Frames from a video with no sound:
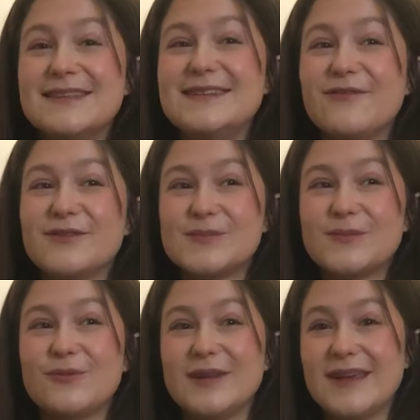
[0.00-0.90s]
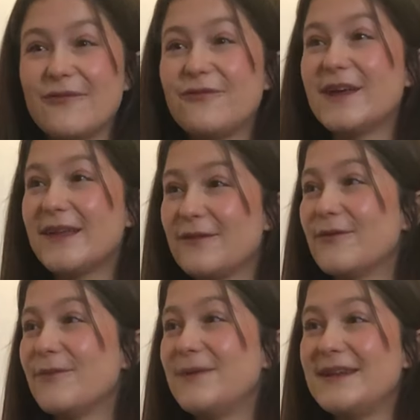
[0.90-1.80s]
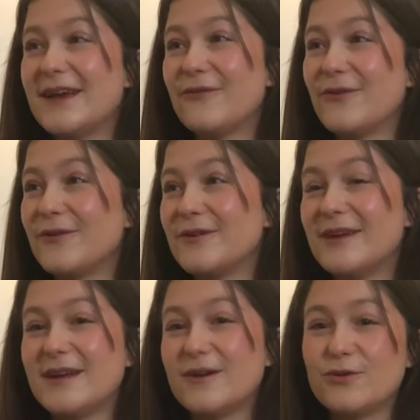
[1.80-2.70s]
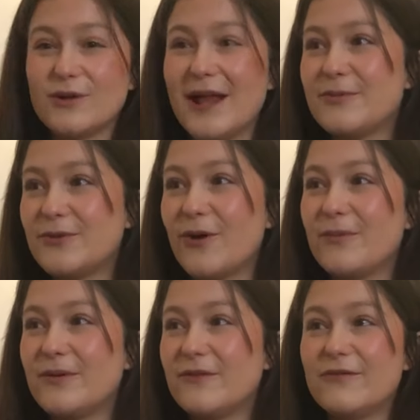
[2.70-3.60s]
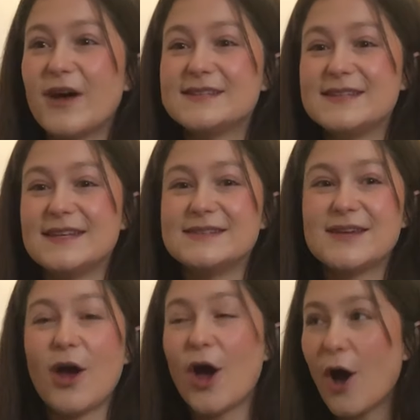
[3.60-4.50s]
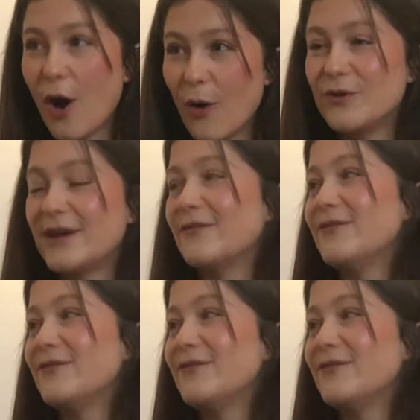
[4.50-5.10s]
the difference between, yeah, flicking through a PDF on your laptop versus holding a